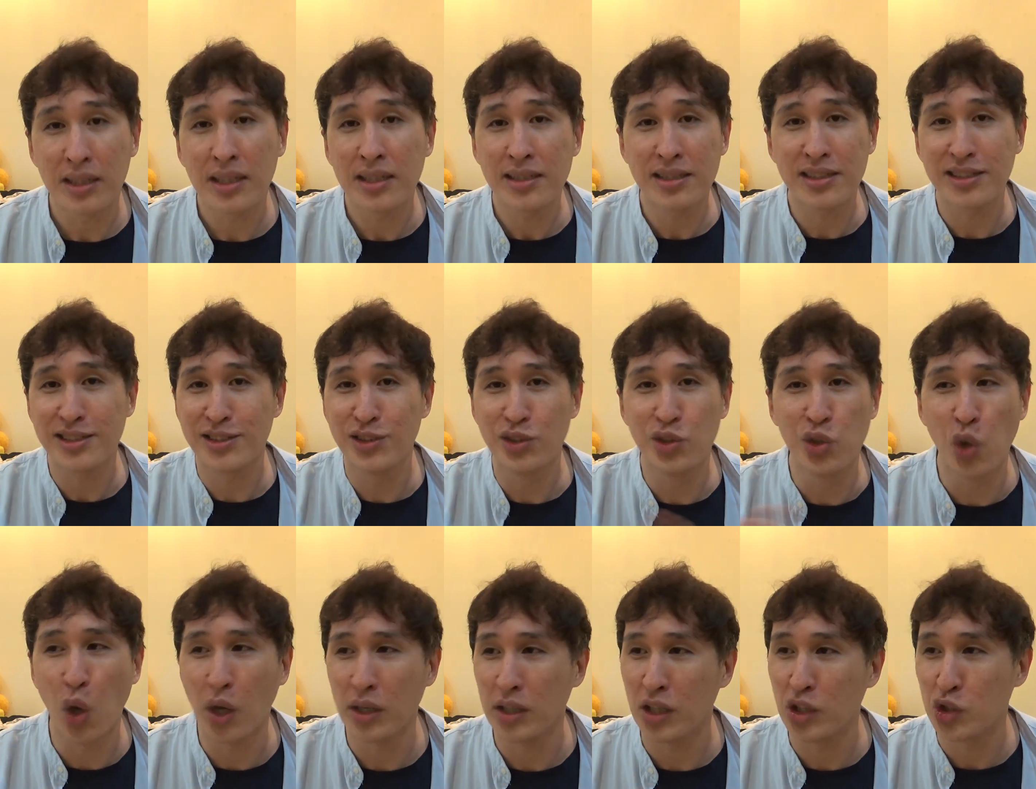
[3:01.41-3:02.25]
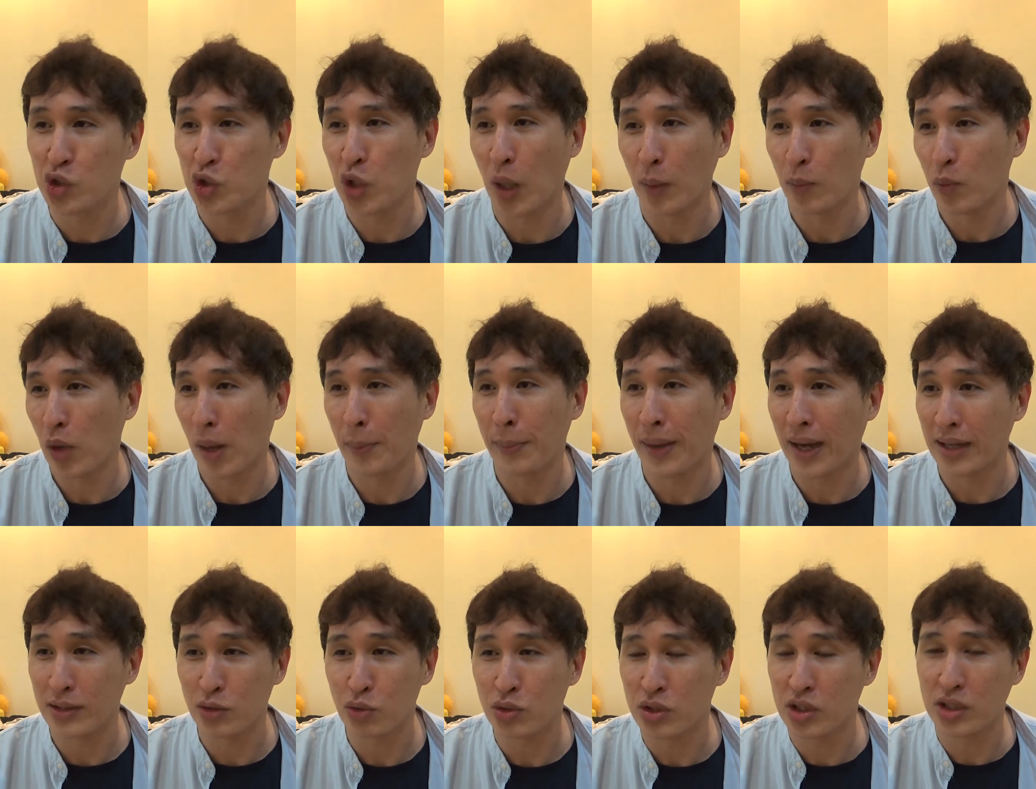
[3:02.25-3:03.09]
This is not a job
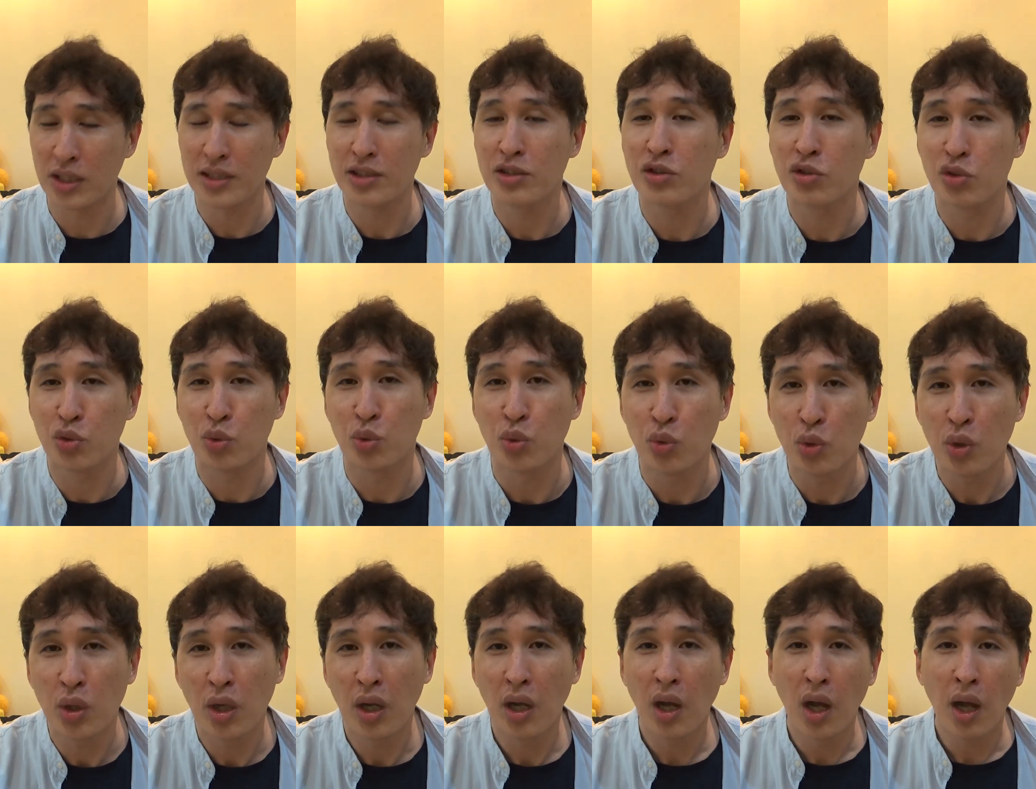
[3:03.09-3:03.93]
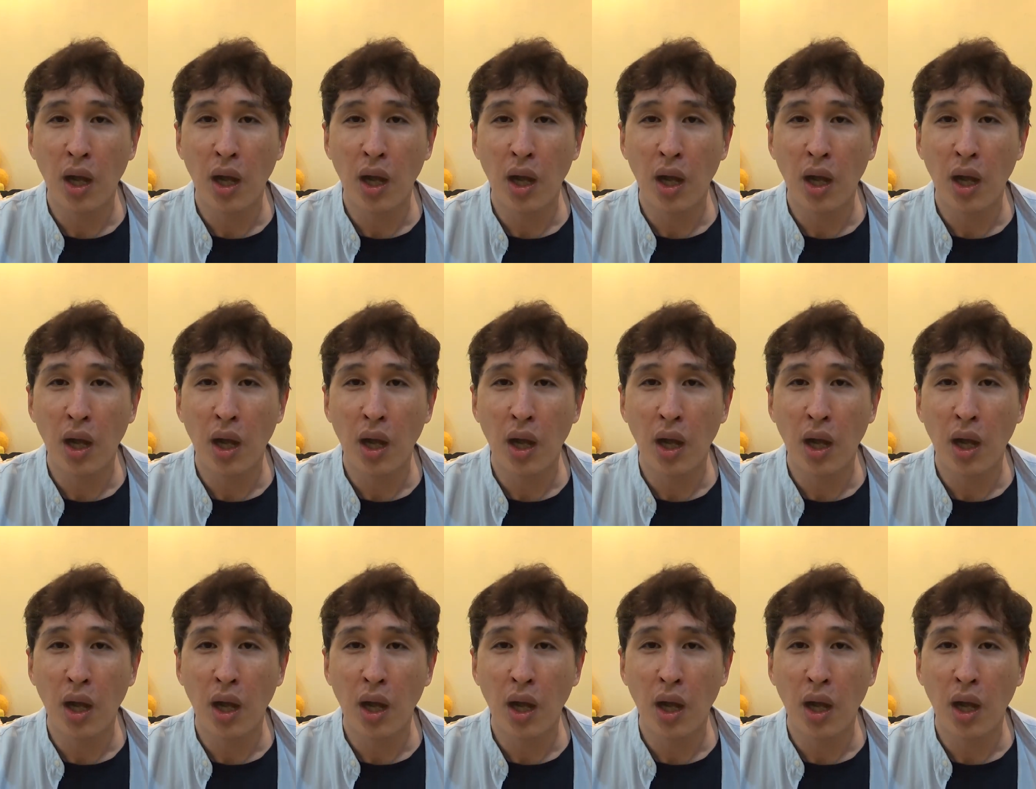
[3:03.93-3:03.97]
whereby you just do